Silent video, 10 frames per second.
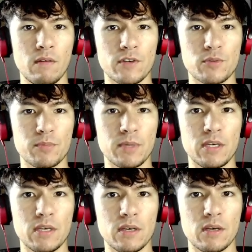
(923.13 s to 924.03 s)

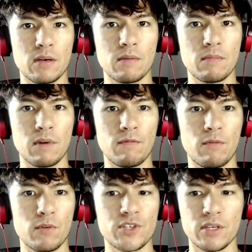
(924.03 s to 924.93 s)
be
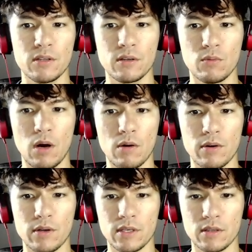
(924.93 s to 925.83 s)
unfortunate. Wow, it
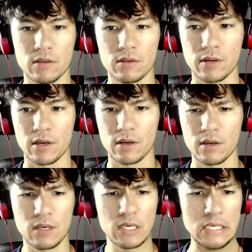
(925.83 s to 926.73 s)
didn't. Okay.
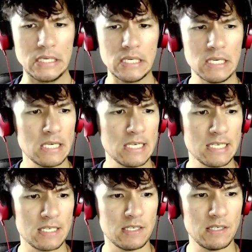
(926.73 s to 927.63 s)

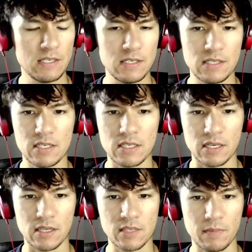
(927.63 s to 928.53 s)
This
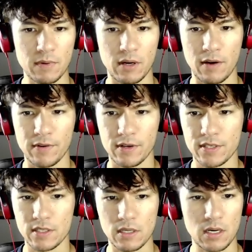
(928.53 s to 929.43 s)
Ideas Among, however, is
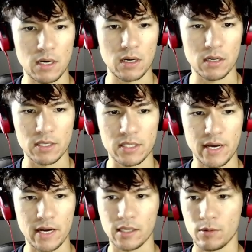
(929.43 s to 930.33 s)
not
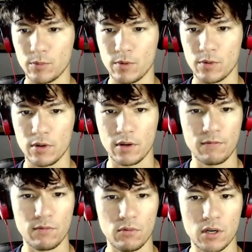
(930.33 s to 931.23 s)
exactly what we were looking
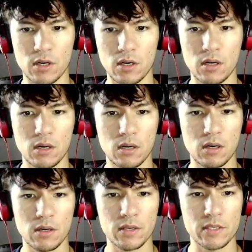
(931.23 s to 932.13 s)
for.
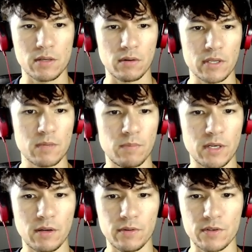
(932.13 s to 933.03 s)
So let's simply
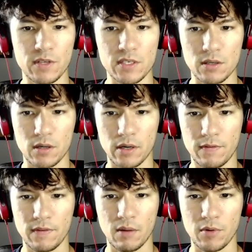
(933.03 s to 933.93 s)
go to discard. I
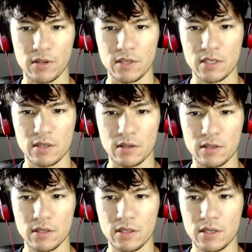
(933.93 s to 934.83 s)
think I'm gonna discard
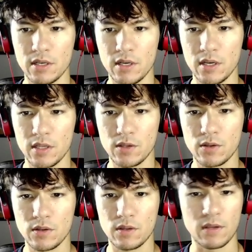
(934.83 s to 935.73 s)

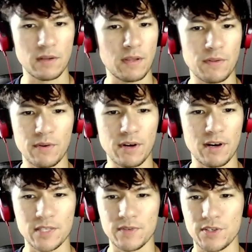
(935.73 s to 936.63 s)
the 3 cards
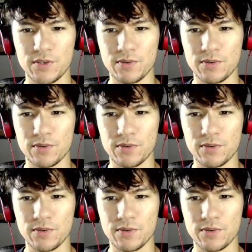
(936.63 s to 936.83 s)
we drew.